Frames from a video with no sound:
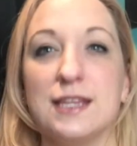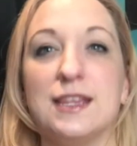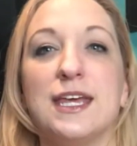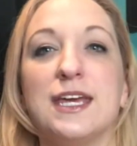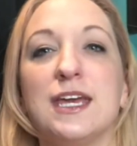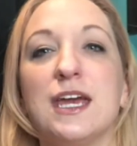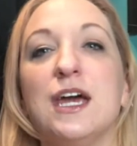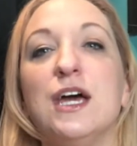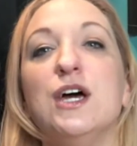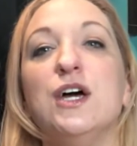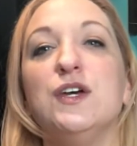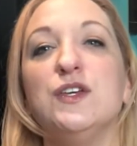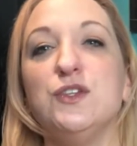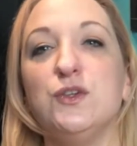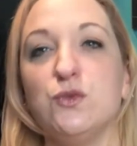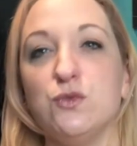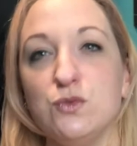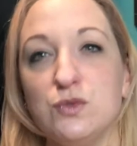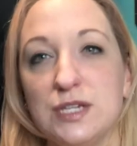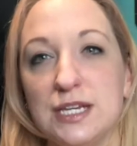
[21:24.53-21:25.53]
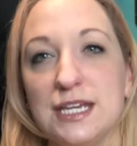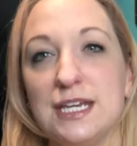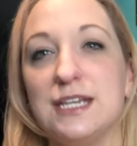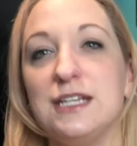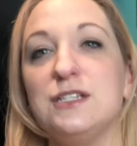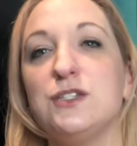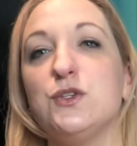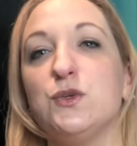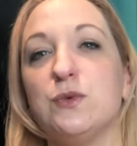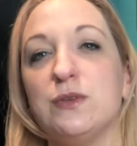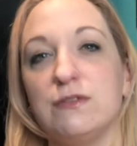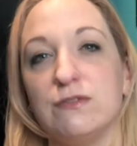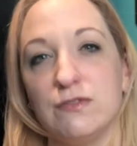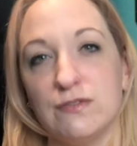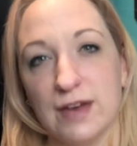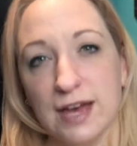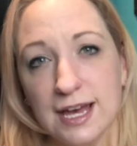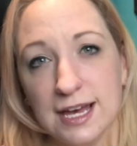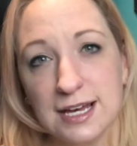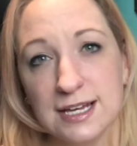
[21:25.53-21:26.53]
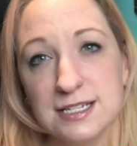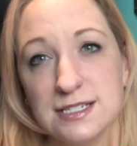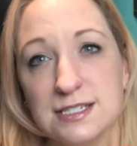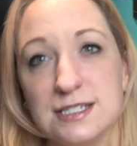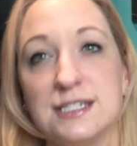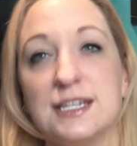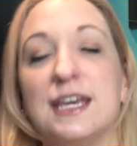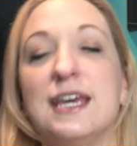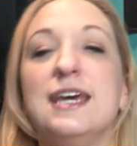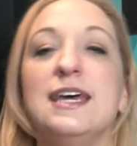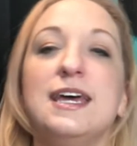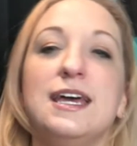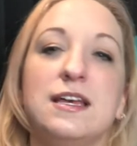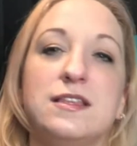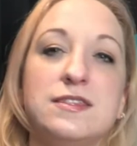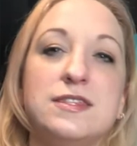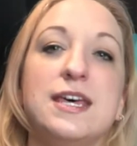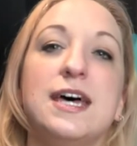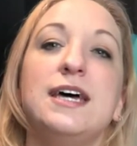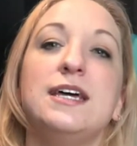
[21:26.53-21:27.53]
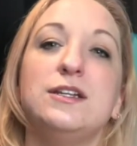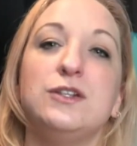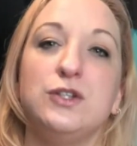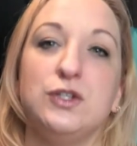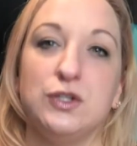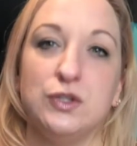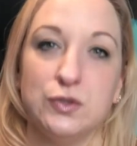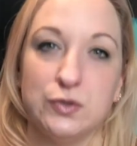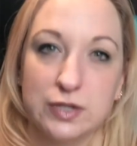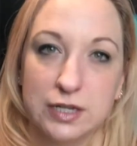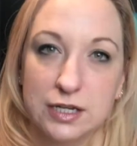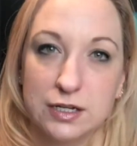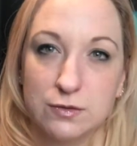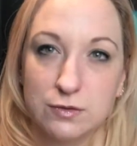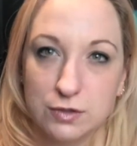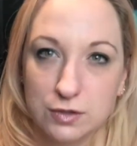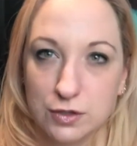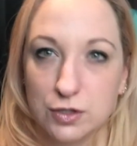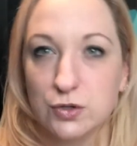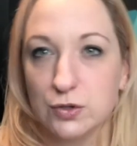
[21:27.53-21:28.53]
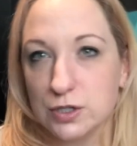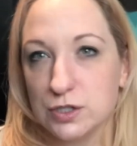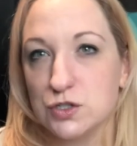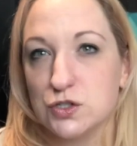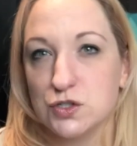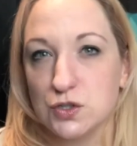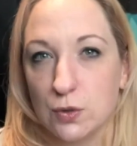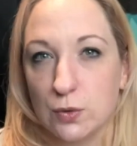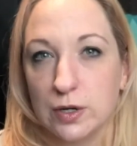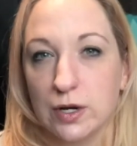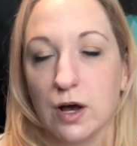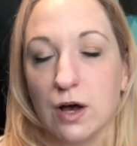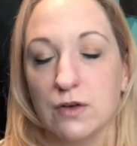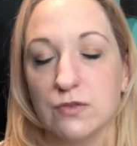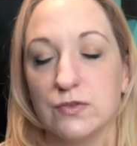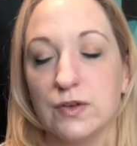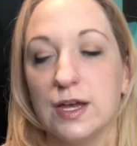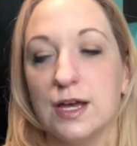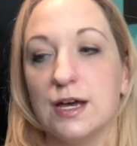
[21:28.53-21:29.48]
Like you need to invest and then you can you can show it off.